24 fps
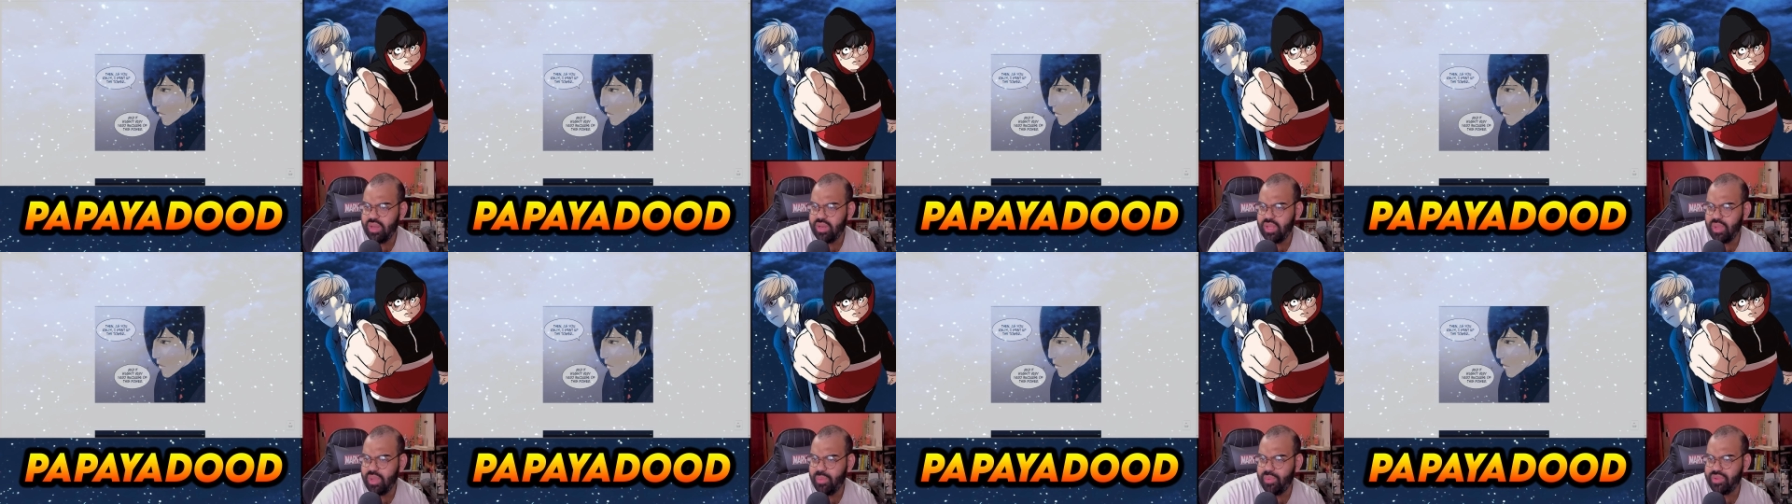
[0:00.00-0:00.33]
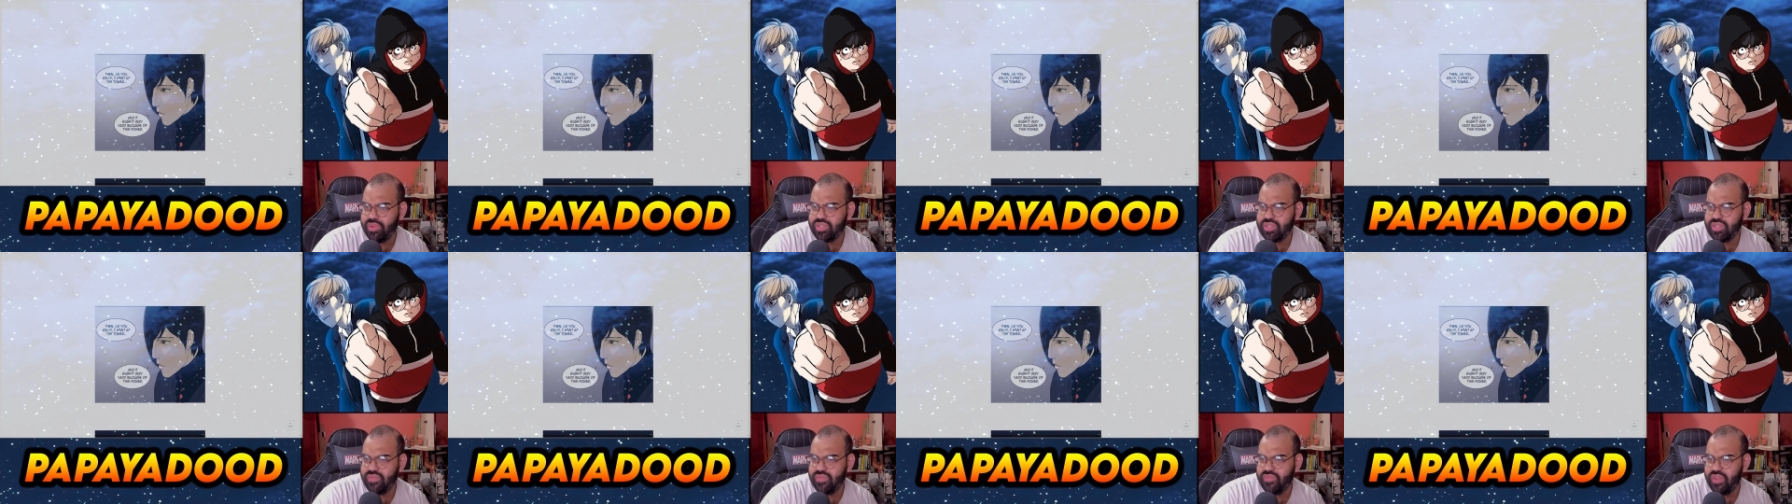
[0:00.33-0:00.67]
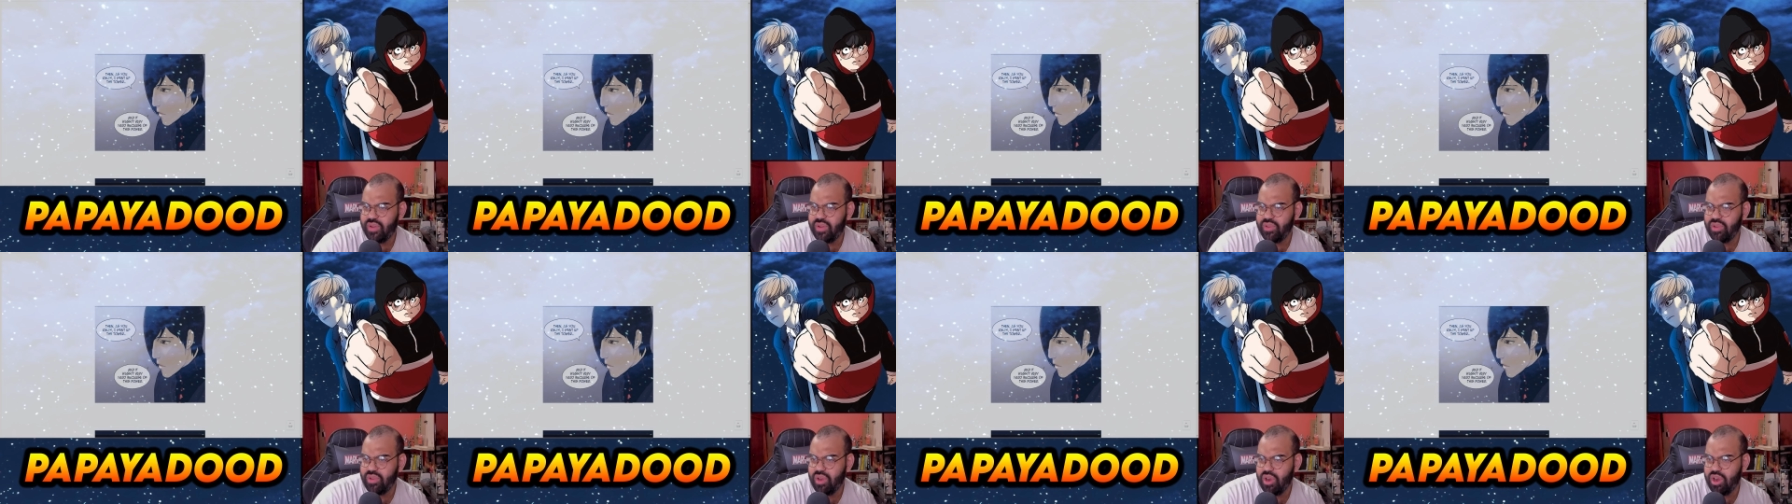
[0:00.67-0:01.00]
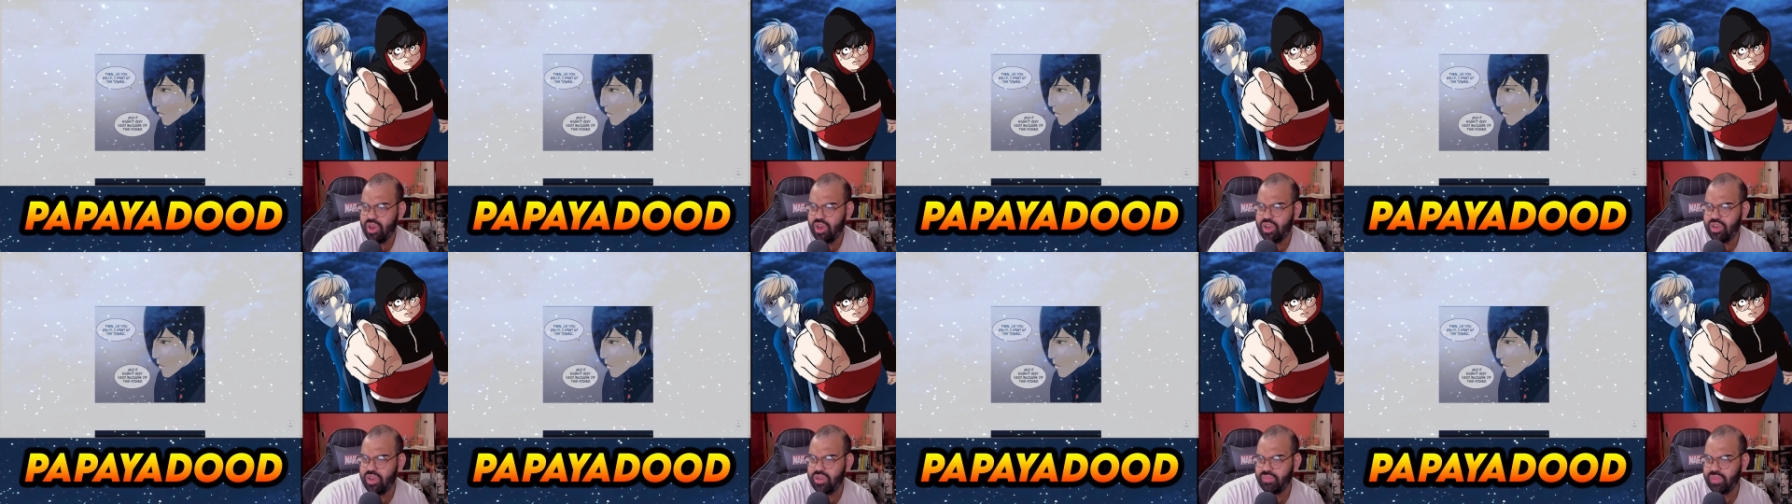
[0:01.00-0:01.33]
it wasn't very
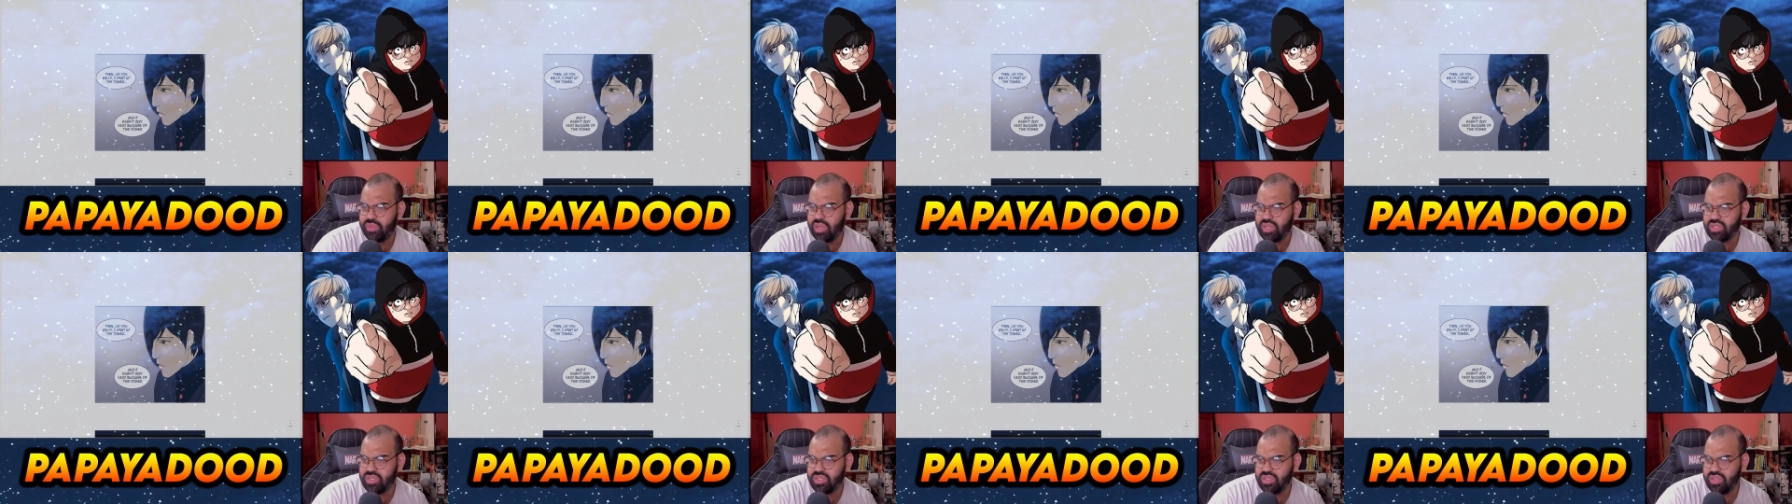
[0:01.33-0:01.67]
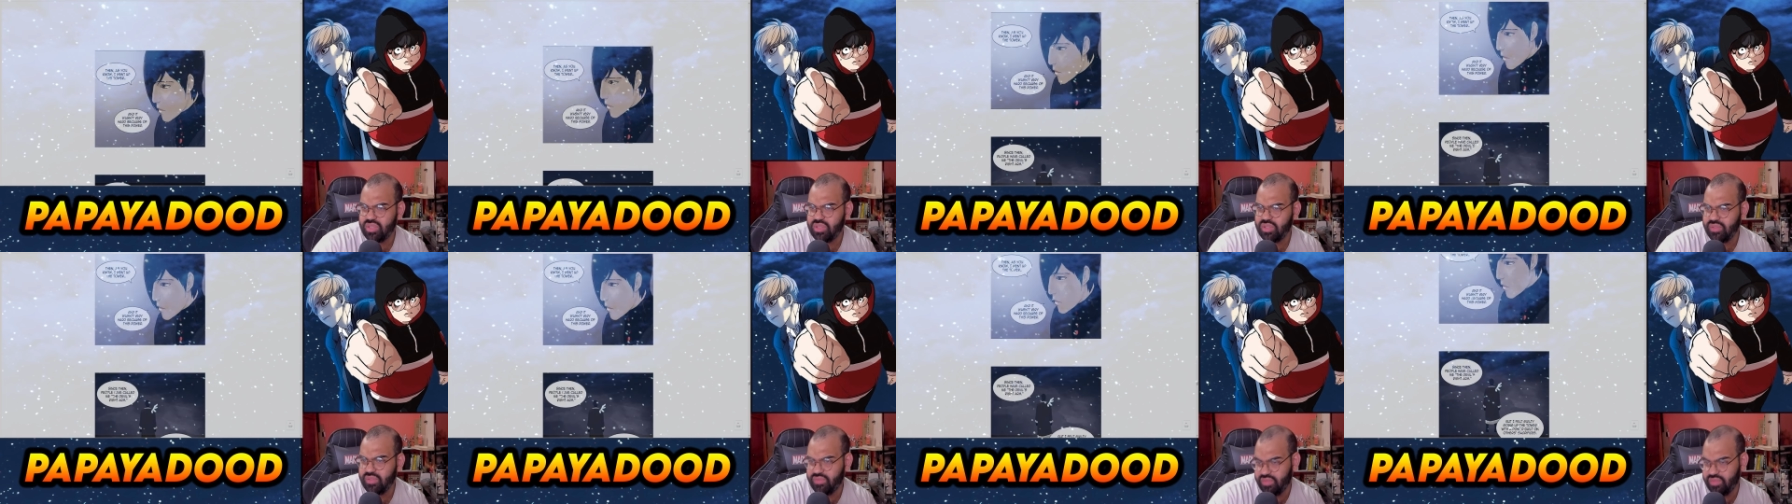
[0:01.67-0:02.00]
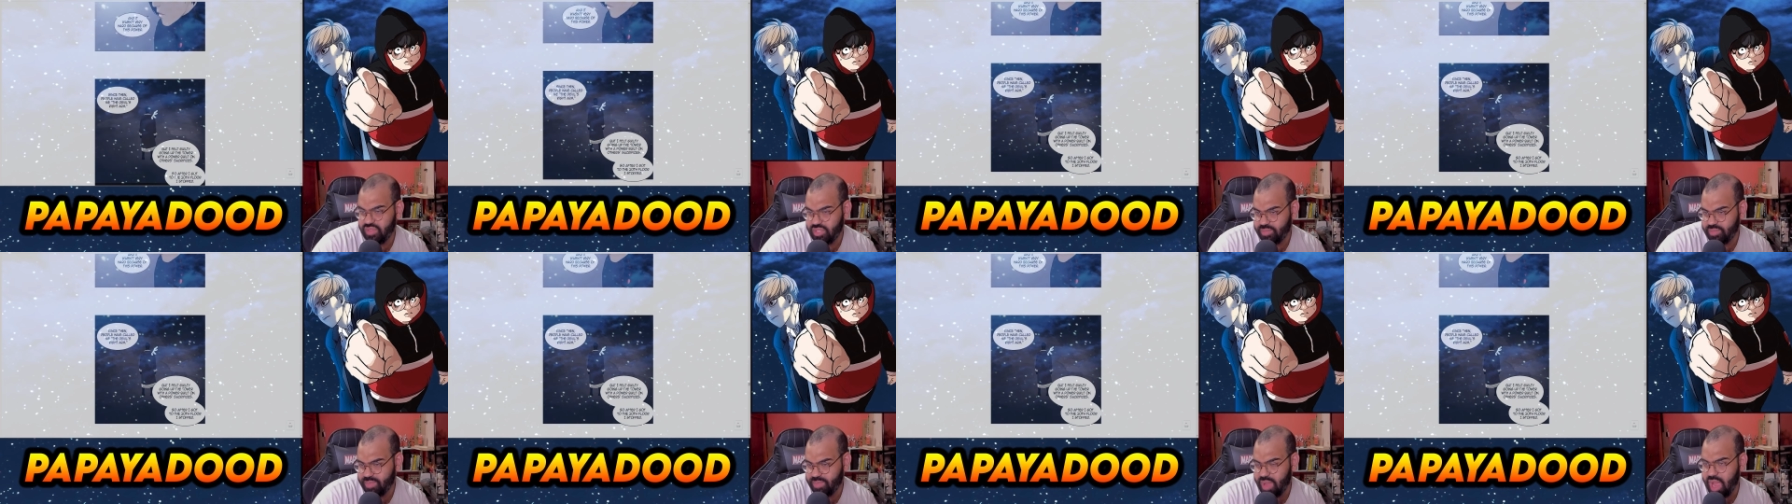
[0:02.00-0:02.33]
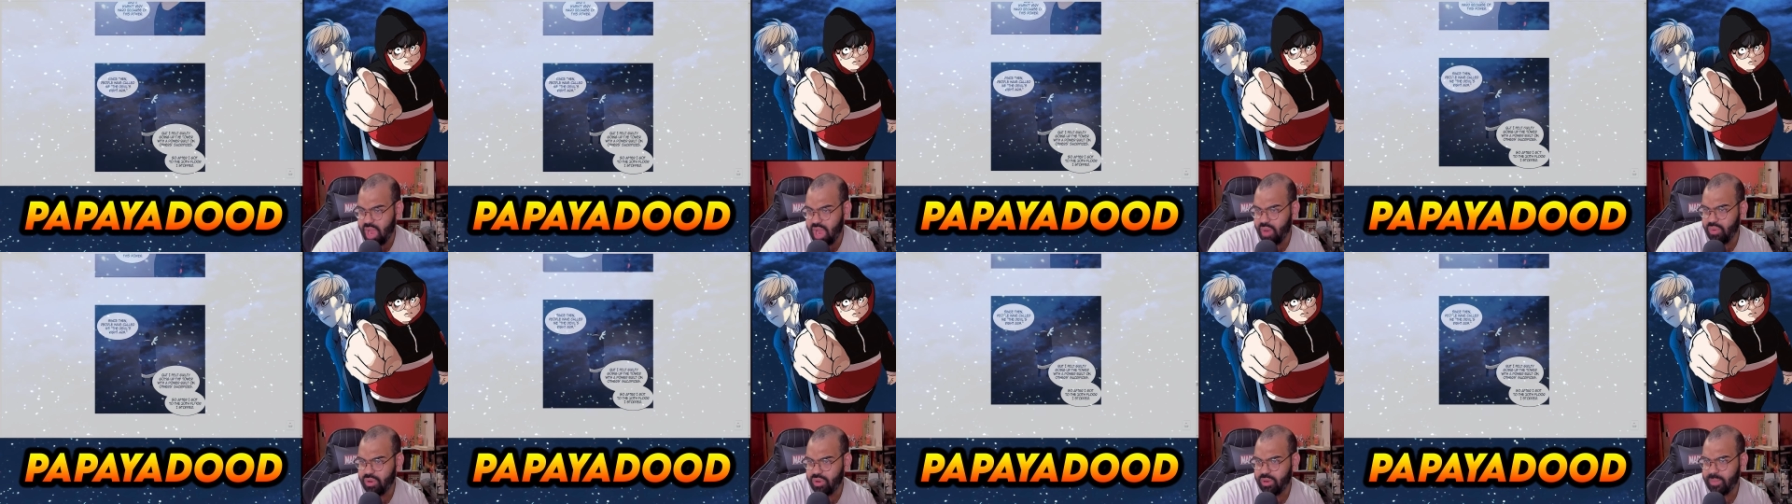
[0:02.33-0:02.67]
hard because of this
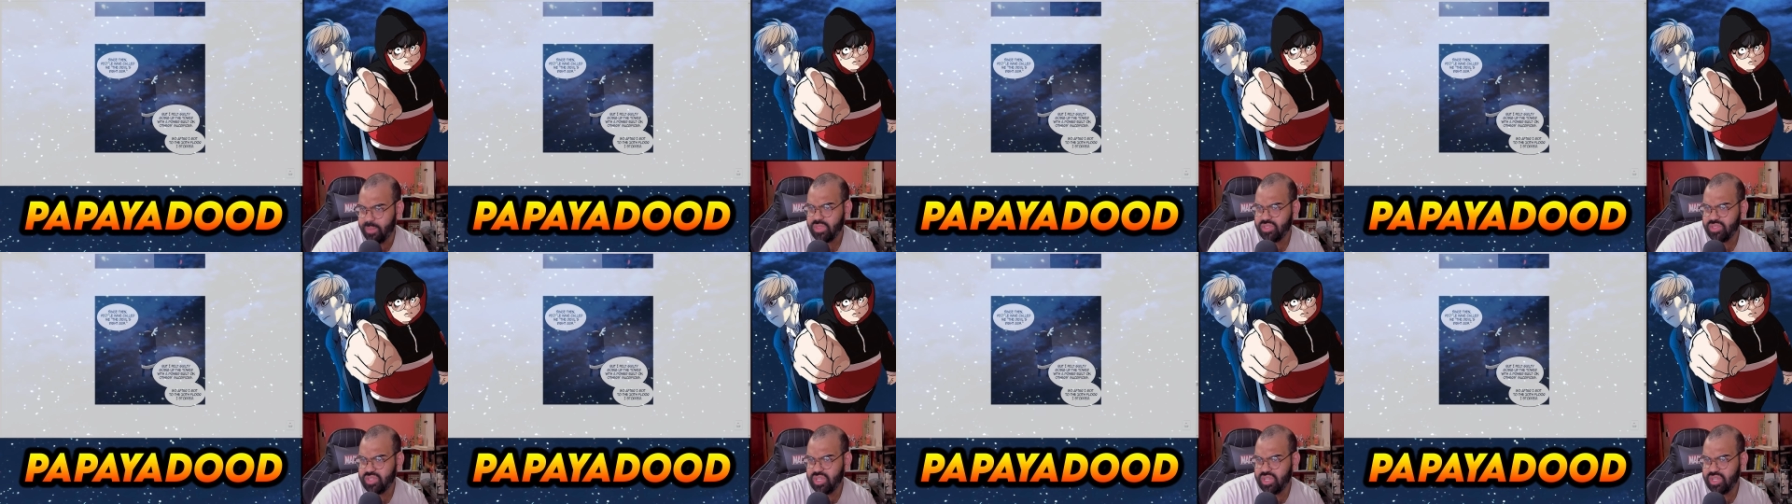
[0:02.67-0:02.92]
power.